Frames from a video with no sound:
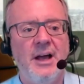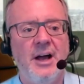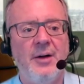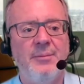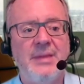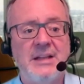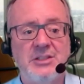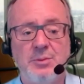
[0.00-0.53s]

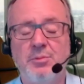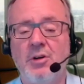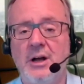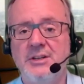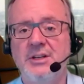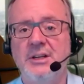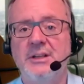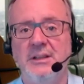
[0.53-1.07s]
Um, that's a
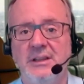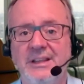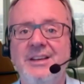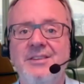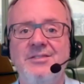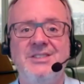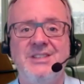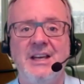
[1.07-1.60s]
project that
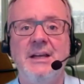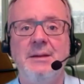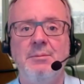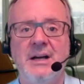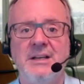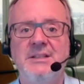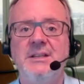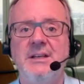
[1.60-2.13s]
lives in
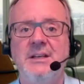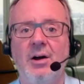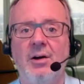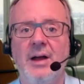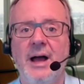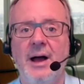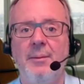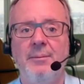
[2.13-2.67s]
my C R
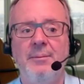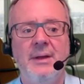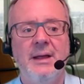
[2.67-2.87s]
M.